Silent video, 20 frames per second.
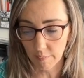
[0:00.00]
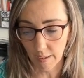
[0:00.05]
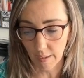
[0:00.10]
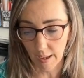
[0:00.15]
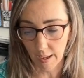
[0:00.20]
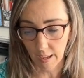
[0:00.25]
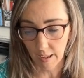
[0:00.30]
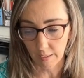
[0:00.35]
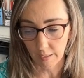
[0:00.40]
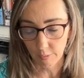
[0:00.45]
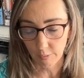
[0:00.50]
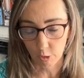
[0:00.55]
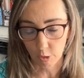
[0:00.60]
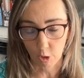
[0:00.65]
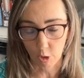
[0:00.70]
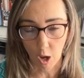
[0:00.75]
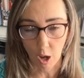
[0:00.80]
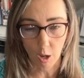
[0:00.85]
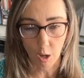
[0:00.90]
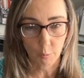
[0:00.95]
that if you're
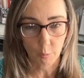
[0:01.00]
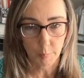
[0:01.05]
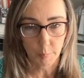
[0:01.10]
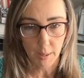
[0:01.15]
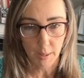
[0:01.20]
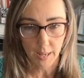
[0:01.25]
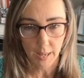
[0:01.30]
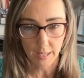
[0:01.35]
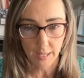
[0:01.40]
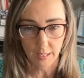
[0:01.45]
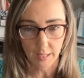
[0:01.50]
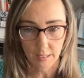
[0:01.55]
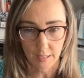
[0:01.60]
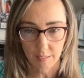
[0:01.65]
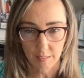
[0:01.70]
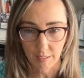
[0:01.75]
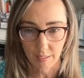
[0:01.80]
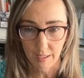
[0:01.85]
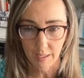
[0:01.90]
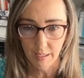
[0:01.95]
not repaying any
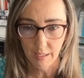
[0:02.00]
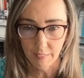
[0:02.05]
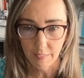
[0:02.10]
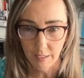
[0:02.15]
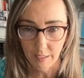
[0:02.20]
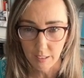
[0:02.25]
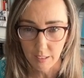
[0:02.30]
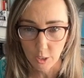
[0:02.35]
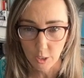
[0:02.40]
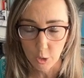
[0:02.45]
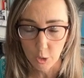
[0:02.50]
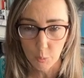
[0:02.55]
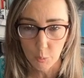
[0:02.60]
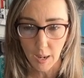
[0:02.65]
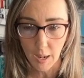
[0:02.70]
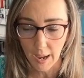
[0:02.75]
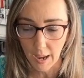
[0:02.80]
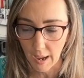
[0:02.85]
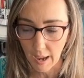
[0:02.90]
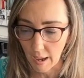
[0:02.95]
debt, that you
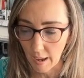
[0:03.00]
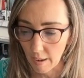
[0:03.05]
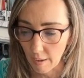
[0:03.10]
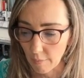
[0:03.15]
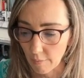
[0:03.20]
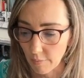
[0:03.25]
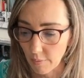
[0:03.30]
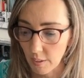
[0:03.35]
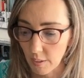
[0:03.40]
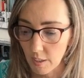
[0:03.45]
have